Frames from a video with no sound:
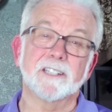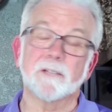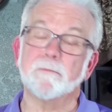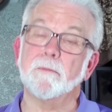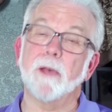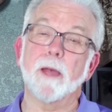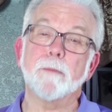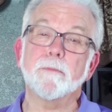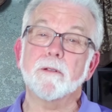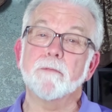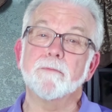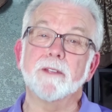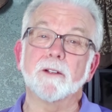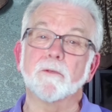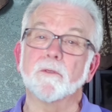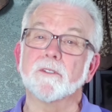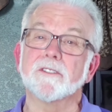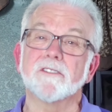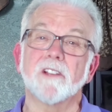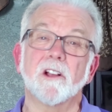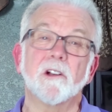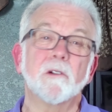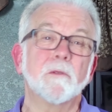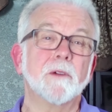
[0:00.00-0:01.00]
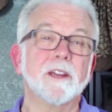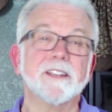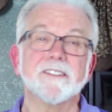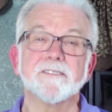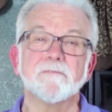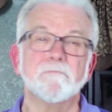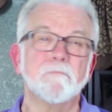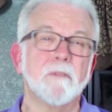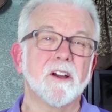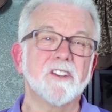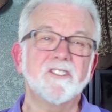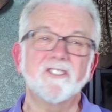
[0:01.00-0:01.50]
The peppermint was always
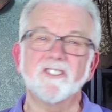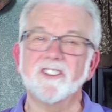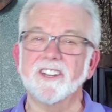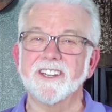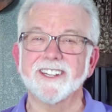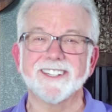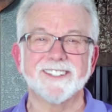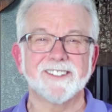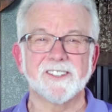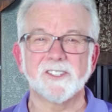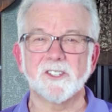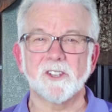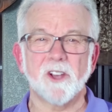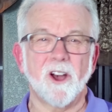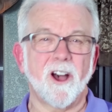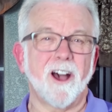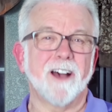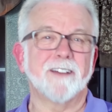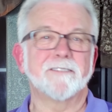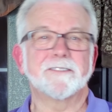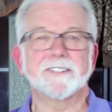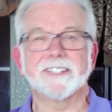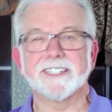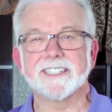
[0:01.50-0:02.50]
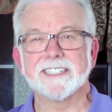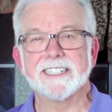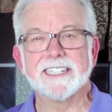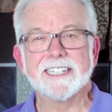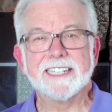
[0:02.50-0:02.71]
mushy and soft.